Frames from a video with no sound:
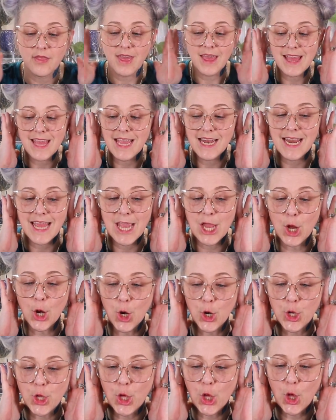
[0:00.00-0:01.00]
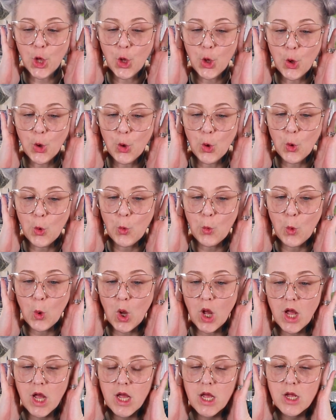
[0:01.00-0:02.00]
they can hear you
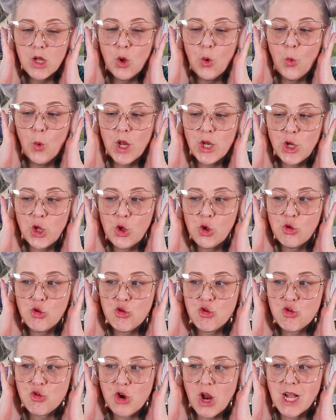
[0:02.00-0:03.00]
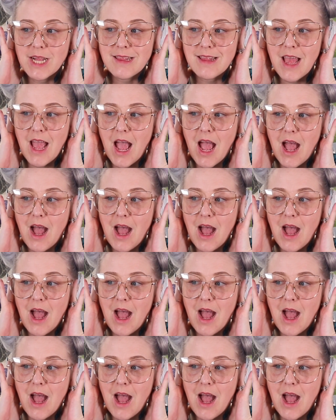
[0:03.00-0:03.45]
when you stress out.